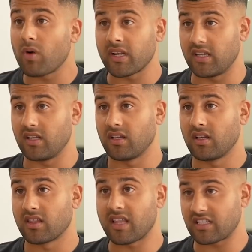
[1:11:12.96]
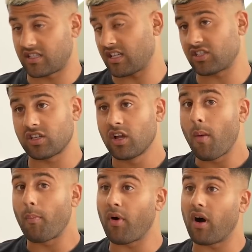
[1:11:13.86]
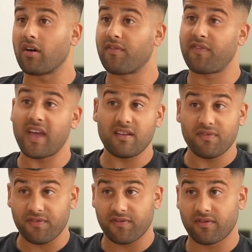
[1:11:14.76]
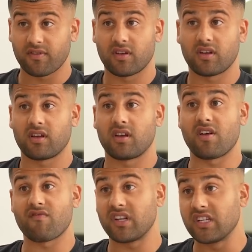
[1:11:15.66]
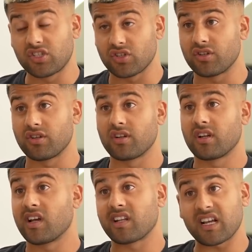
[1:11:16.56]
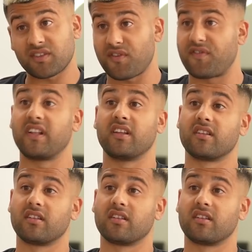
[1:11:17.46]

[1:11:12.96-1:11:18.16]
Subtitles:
money. But faith and religion, that's fulfilling.